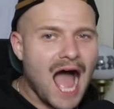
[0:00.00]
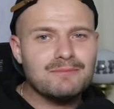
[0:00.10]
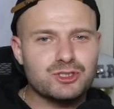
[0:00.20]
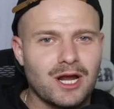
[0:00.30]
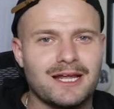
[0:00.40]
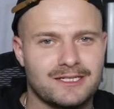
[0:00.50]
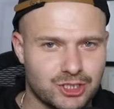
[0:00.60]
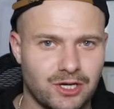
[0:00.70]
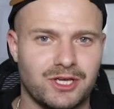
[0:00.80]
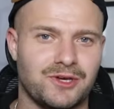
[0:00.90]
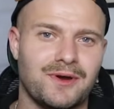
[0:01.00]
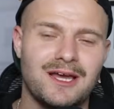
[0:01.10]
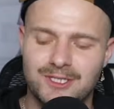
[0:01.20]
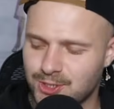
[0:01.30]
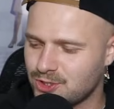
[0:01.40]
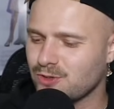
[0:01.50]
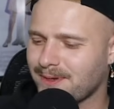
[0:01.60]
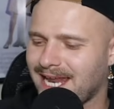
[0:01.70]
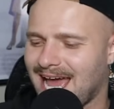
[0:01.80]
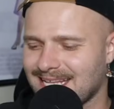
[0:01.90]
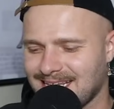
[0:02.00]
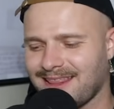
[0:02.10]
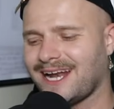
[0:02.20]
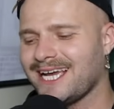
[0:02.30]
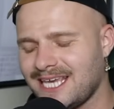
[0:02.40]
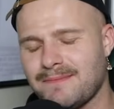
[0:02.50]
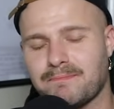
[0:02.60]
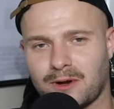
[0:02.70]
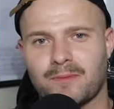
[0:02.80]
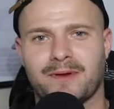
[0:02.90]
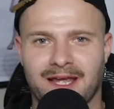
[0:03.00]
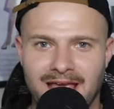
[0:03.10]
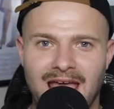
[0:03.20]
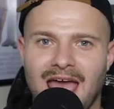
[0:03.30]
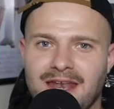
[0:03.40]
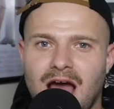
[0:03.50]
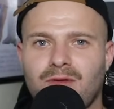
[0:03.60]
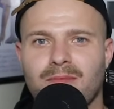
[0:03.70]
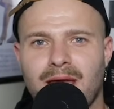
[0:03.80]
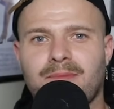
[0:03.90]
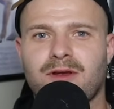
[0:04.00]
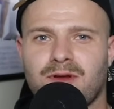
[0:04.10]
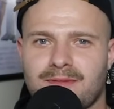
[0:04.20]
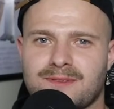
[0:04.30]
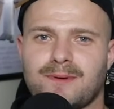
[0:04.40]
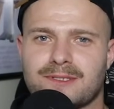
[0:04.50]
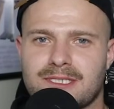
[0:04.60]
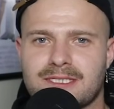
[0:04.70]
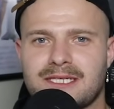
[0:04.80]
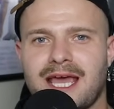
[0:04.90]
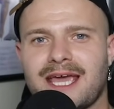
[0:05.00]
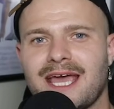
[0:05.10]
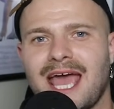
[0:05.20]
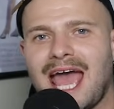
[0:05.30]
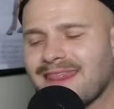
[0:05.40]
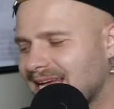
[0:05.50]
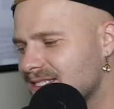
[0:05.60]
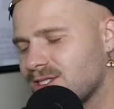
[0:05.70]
I'm trying to show you stupid ads, and then I keep burping and not remembering what I'm supposed to say, and that's